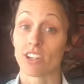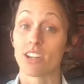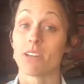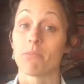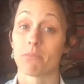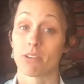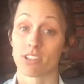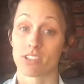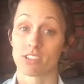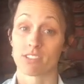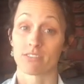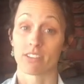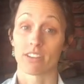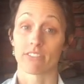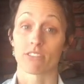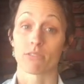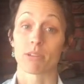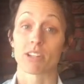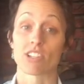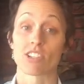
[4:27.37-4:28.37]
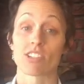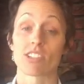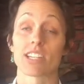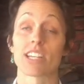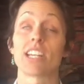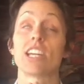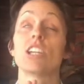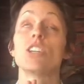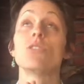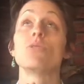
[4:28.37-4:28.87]
in positive affirmations
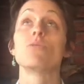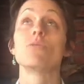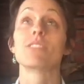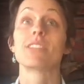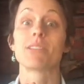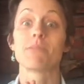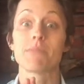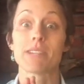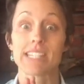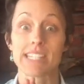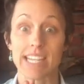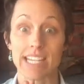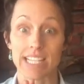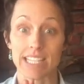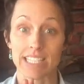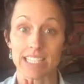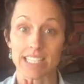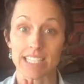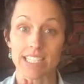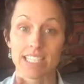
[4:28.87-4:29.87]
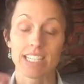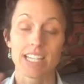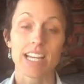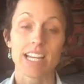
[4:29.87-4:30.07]
and I use them daily.